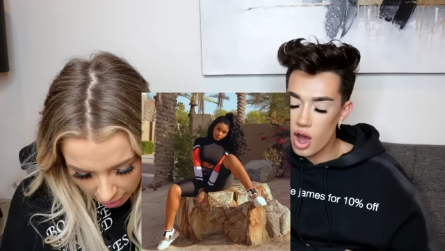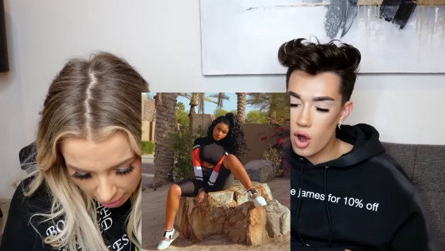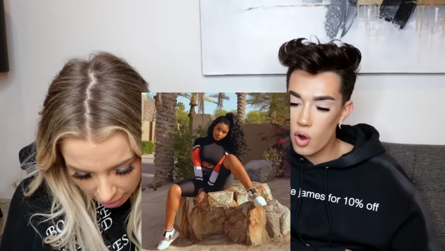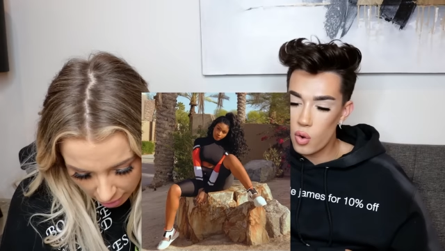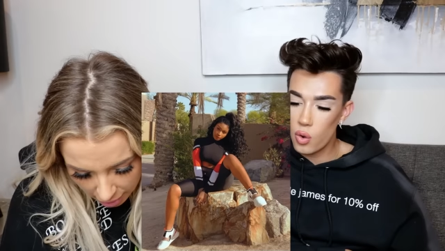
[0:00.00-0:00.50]

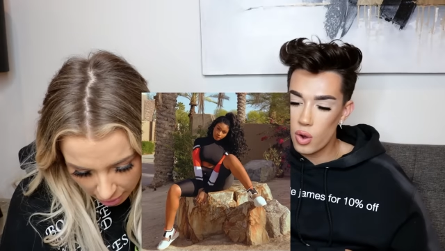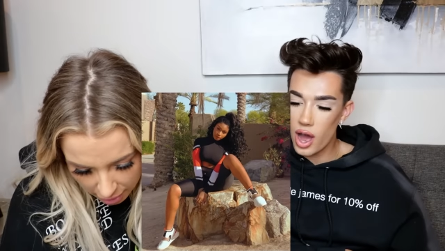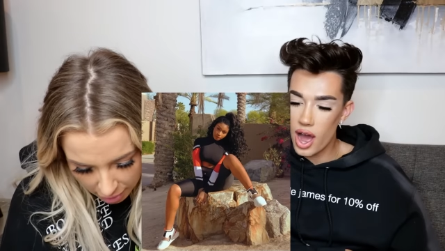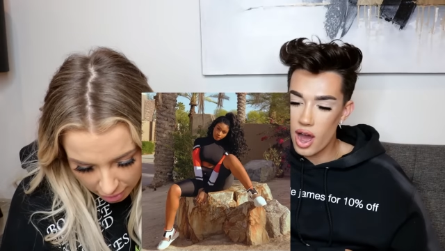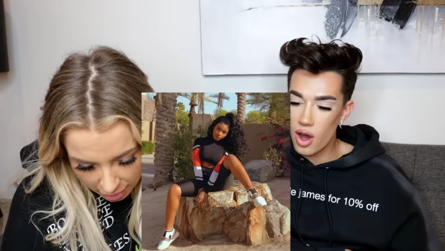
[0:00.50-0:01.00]
Speaker 1: Oh,
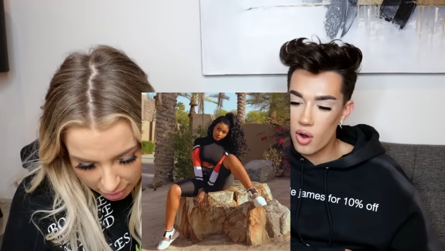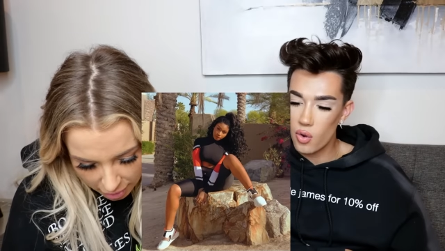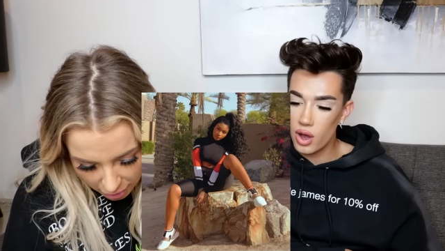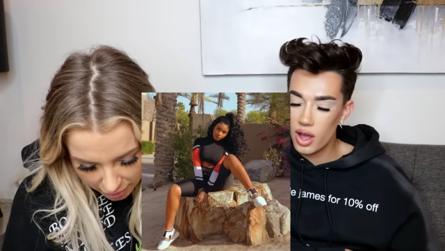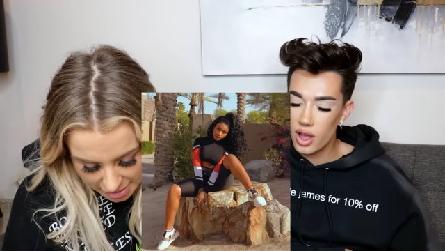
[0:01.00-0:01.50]
wow.
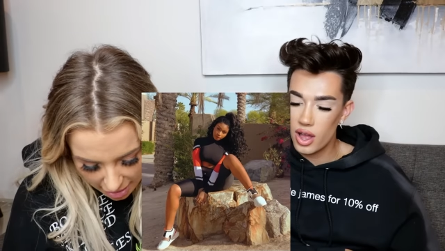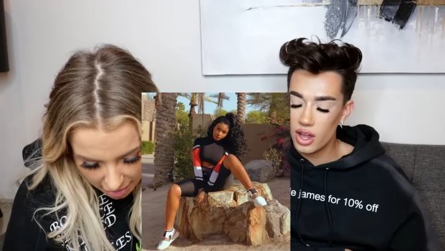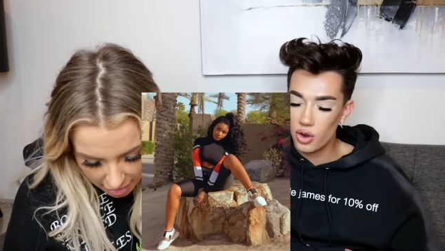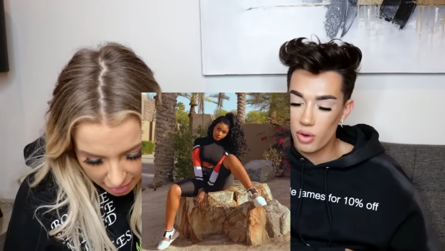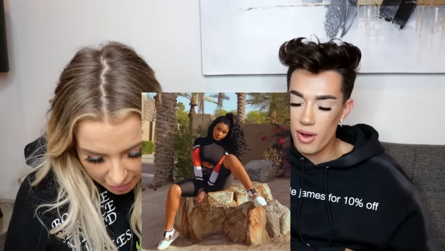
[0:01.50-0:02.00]
Who is that?
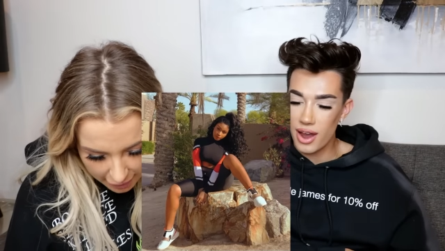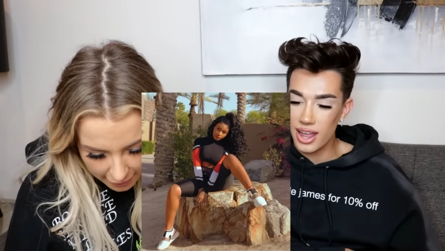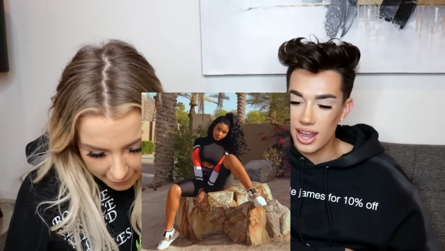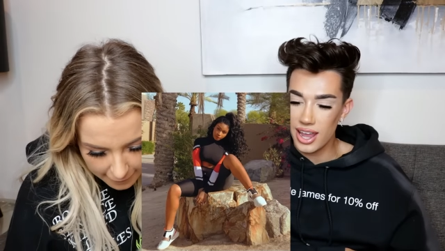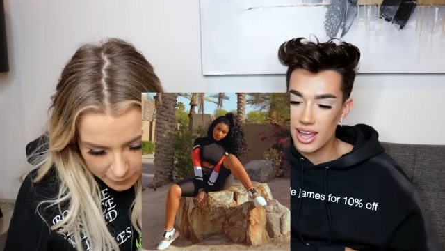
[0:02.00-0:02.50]

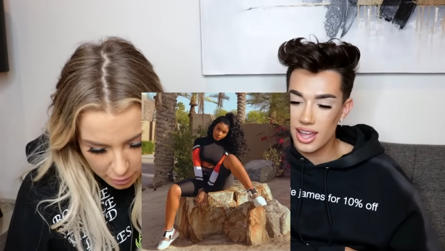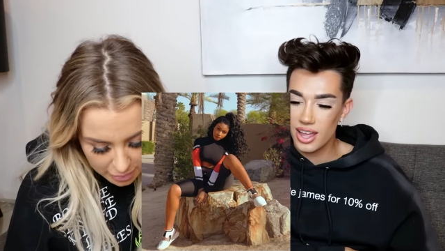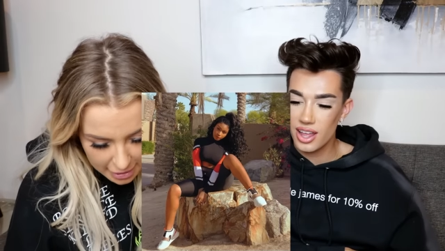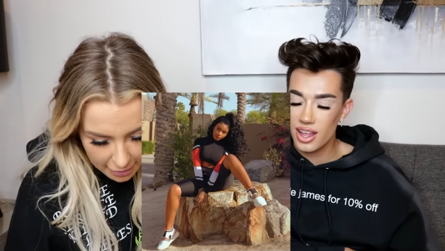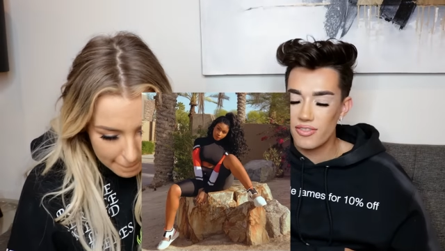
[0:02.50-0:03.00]
Normani. Who is
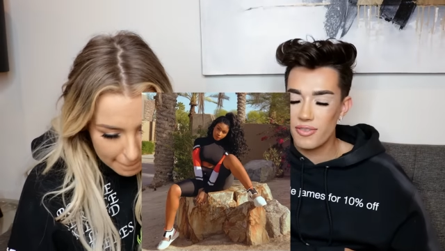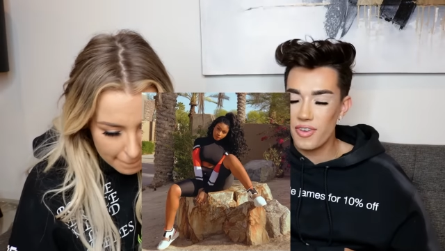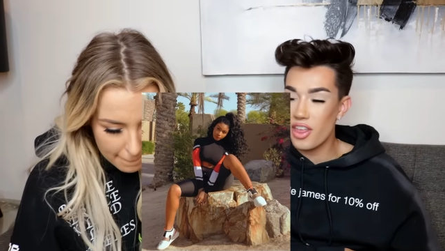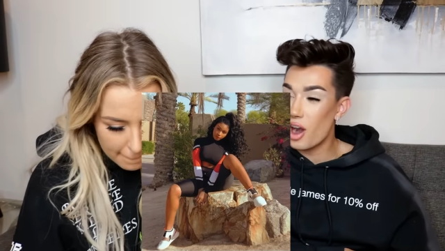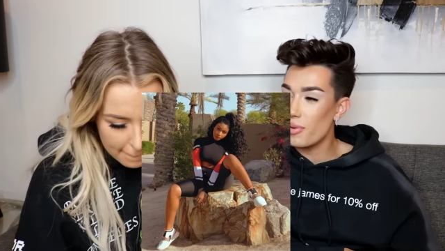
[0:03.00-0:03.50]
that? From
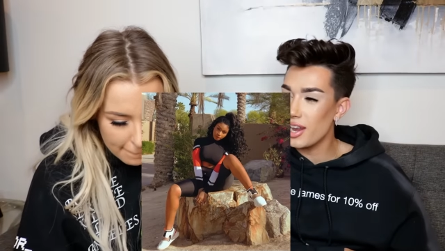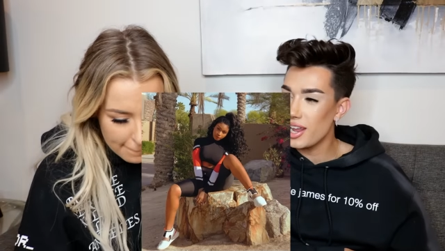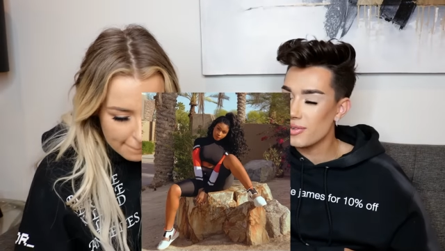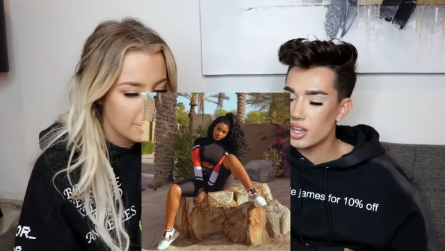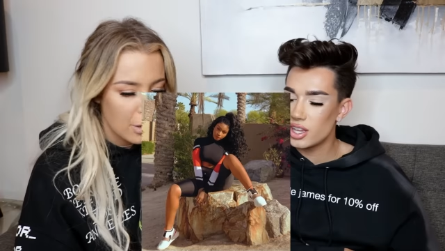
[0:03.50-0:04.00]
Fifth Harmony.
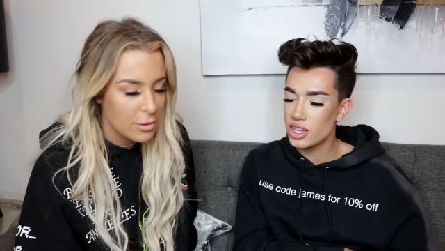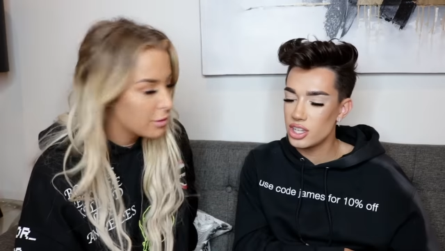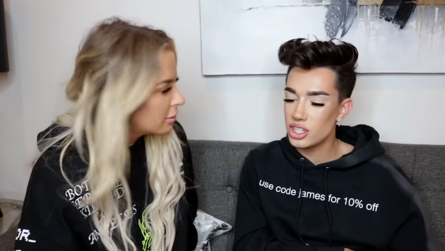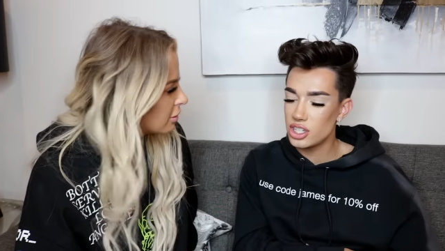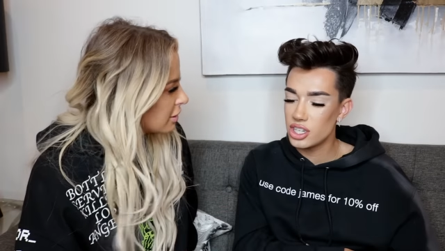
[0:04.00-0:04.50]

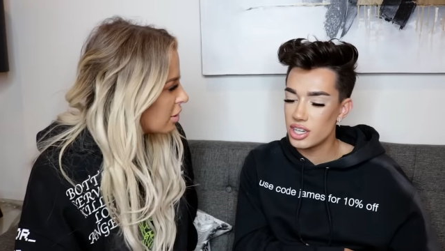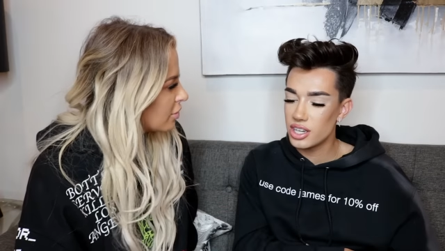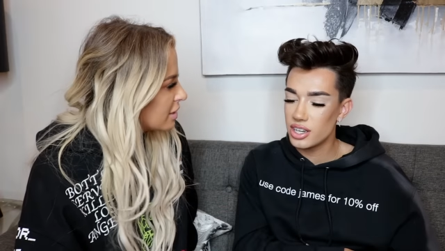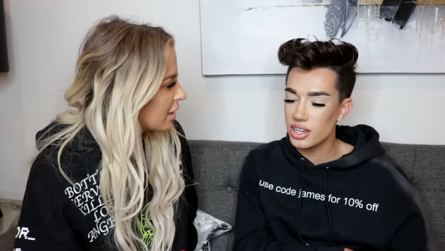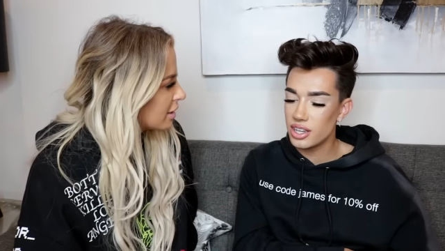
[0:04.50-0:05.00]
Speaker 2: That's, oh, is
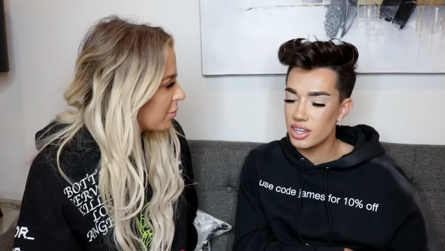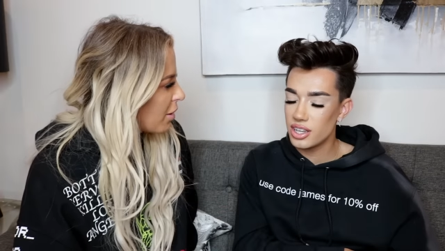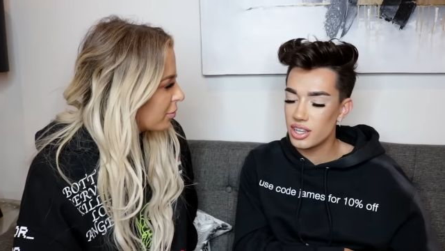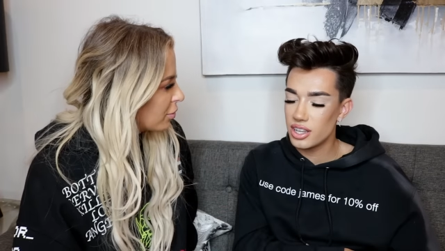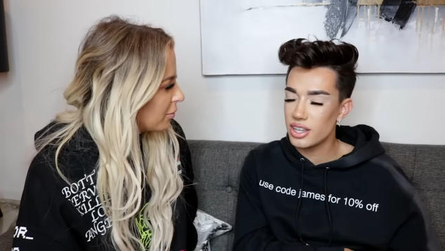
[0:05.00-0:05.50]
that like the
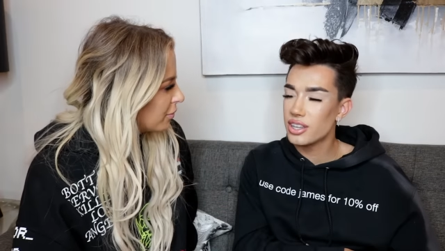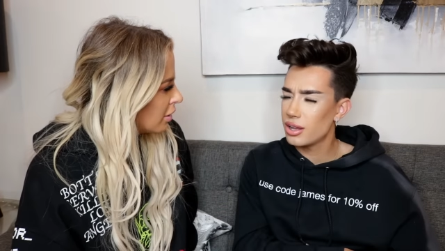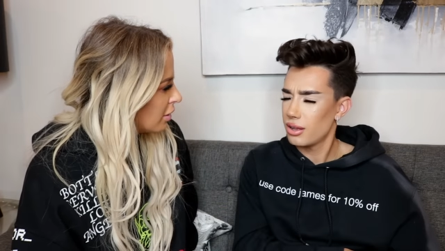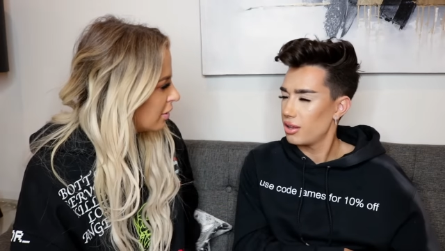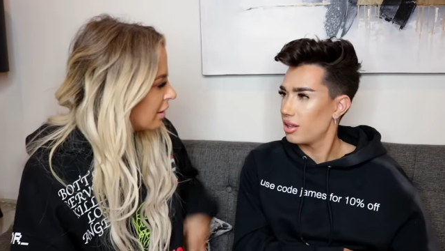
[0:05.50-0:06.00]
pop group?
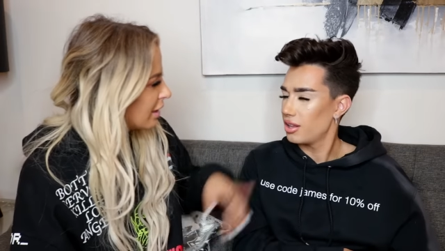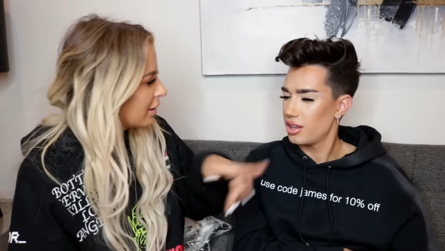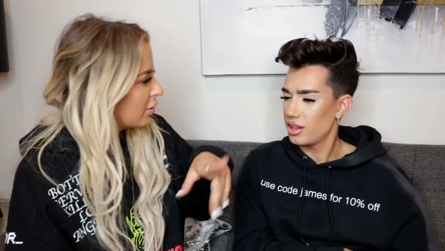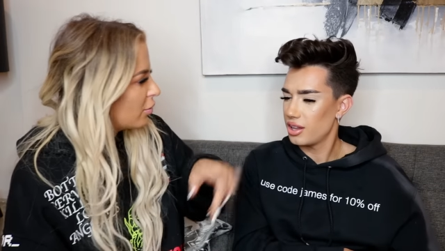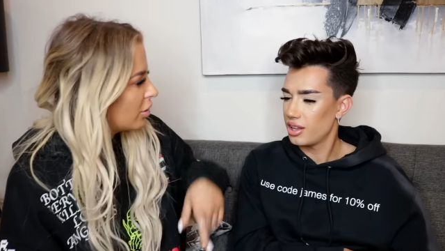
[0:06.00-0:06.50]
They're like
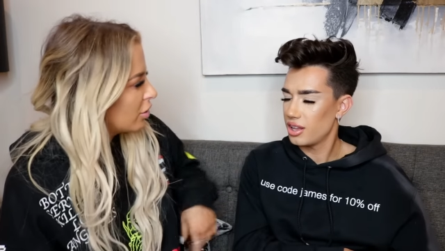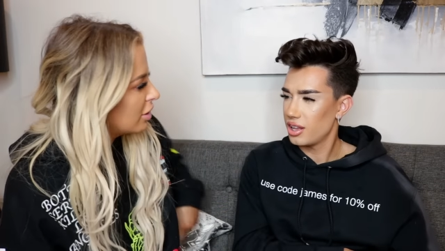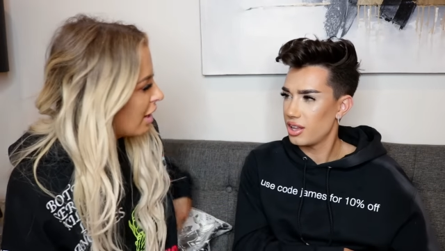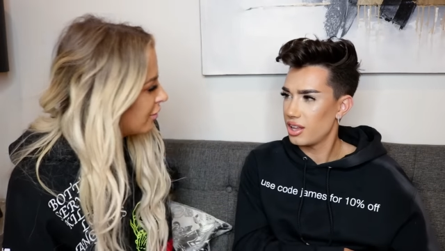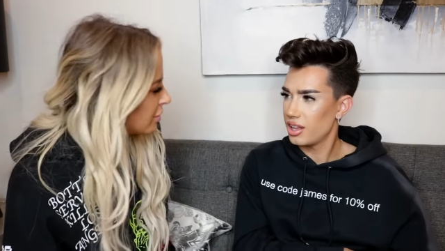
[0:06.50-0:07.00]
the one girl
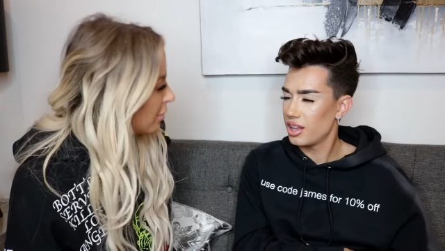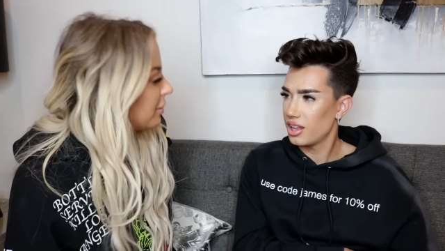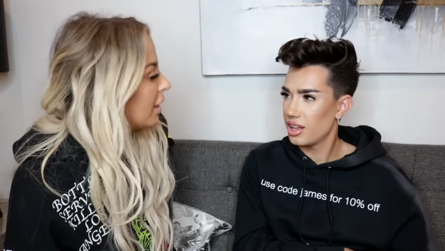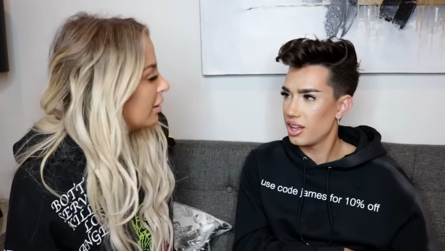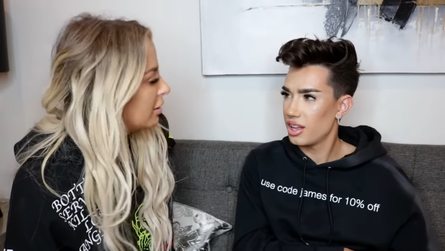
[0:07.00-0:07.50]
left?
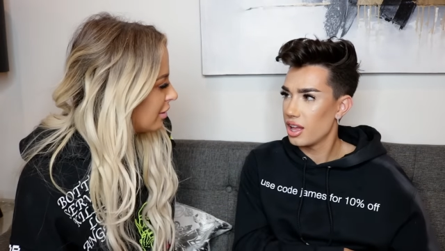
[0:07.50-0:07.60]
Camila.